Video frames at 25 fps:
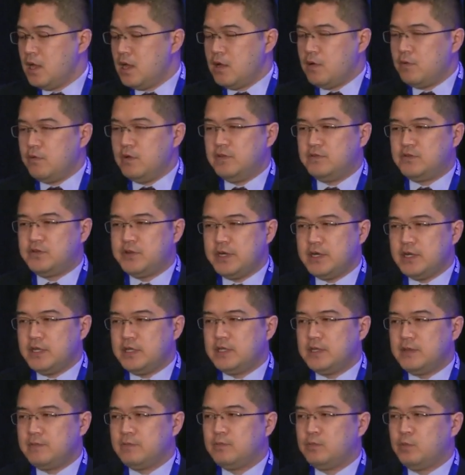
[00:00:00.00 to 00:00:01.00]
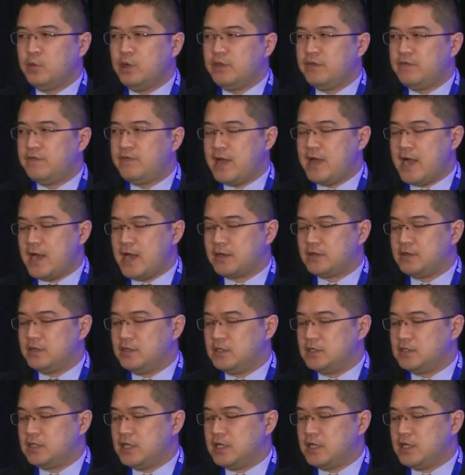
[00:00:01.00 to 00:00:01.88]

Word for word: we've treated them with factors,